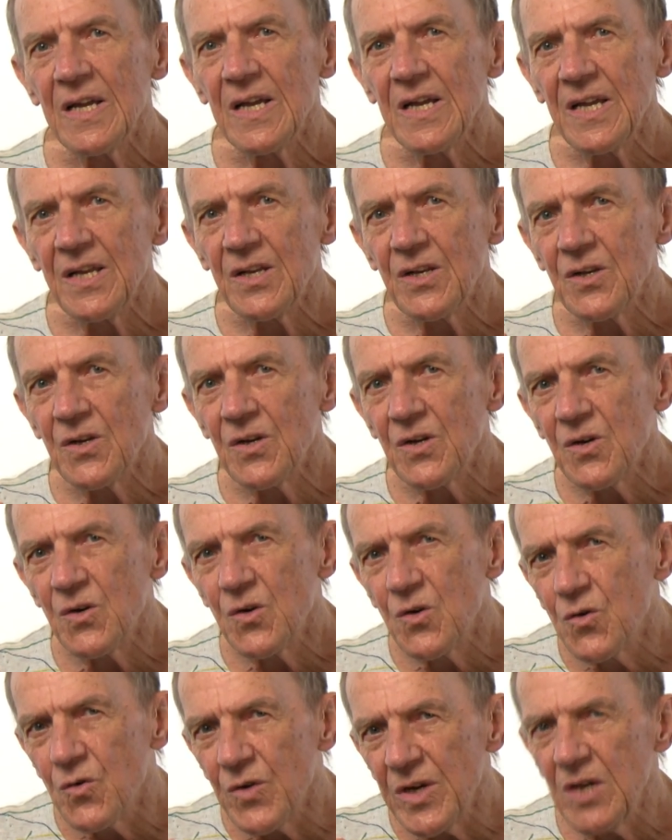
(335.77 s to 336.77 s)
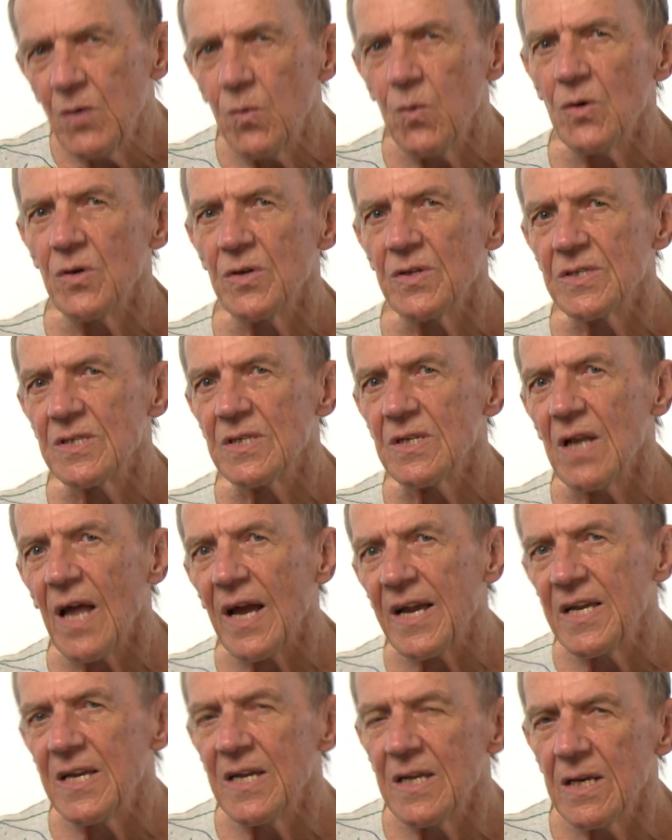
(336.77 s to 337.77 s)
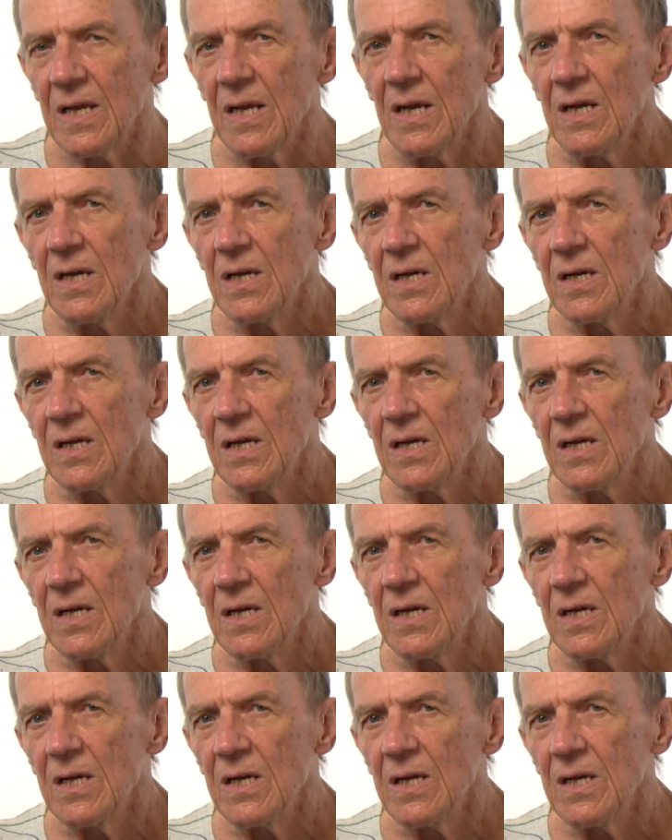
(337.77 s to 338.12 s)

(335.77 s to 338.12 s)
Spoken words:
in Greek words, like in